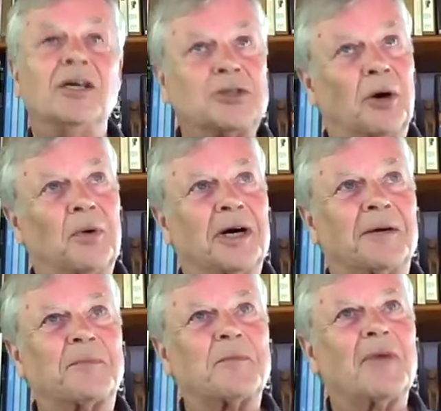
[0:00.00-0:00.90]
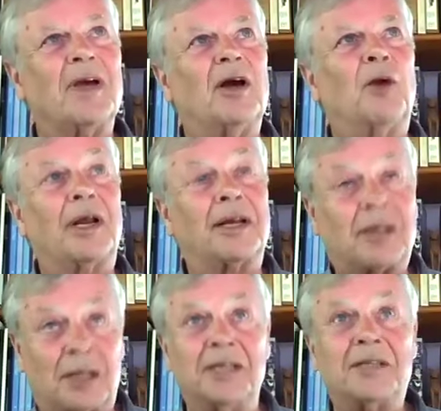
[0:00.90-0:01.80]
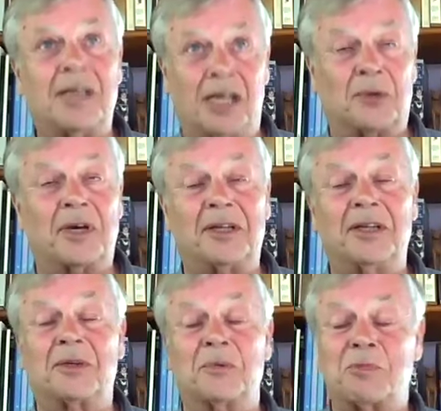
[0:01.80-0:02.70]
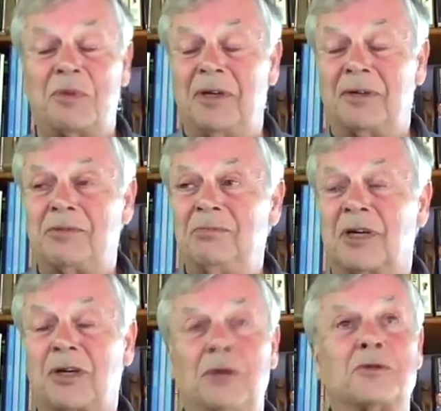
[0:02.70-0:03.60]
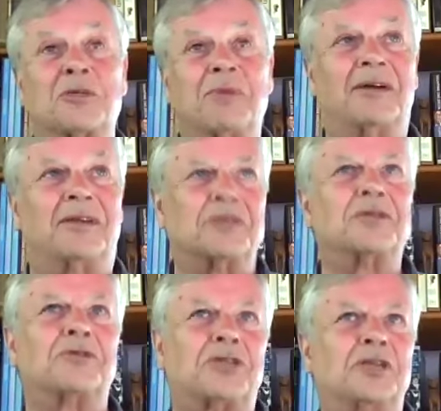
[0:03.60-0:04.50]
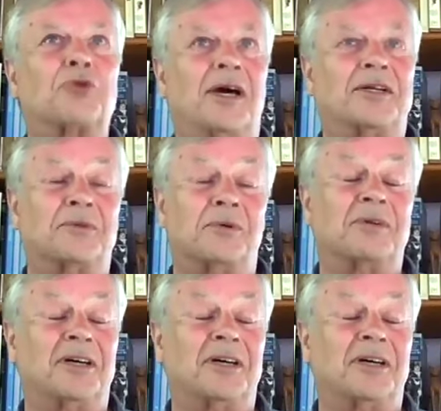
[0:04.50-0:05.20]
So when Hillary Clinton was being accused about this, she tried to